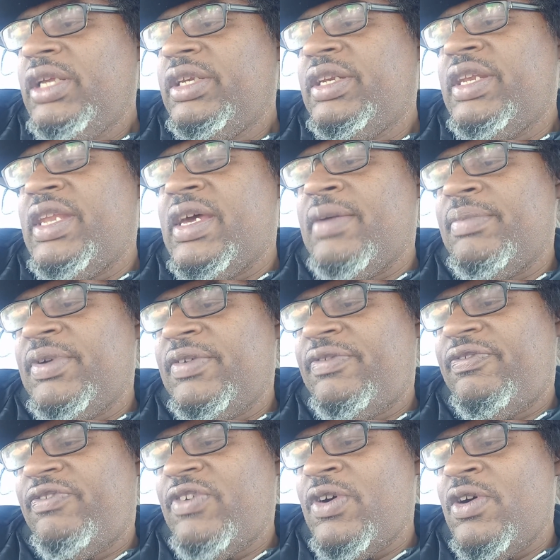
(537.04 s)
Number
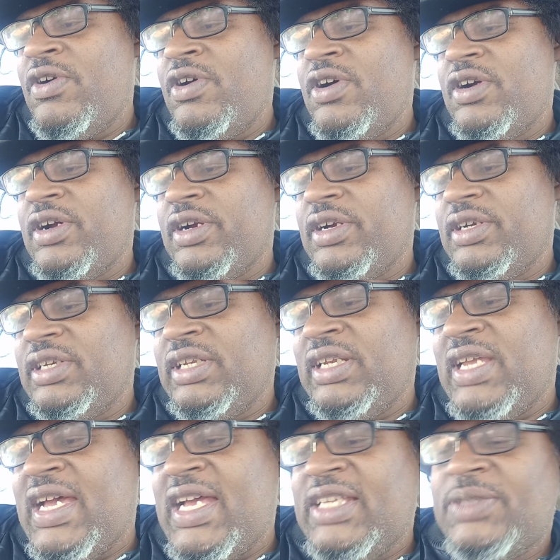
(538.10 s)
four,
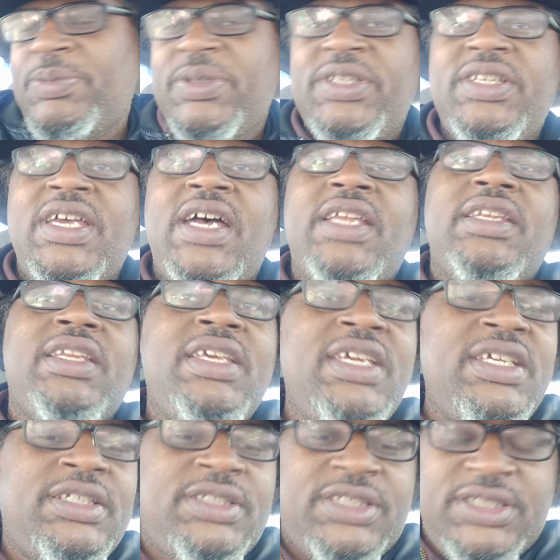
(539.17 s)
last but not
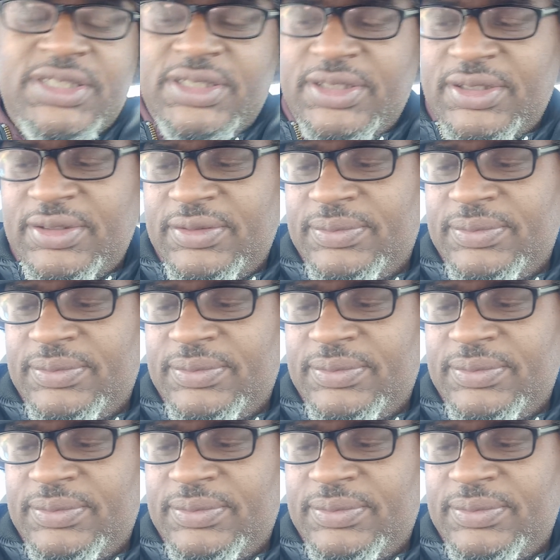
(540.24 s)
least,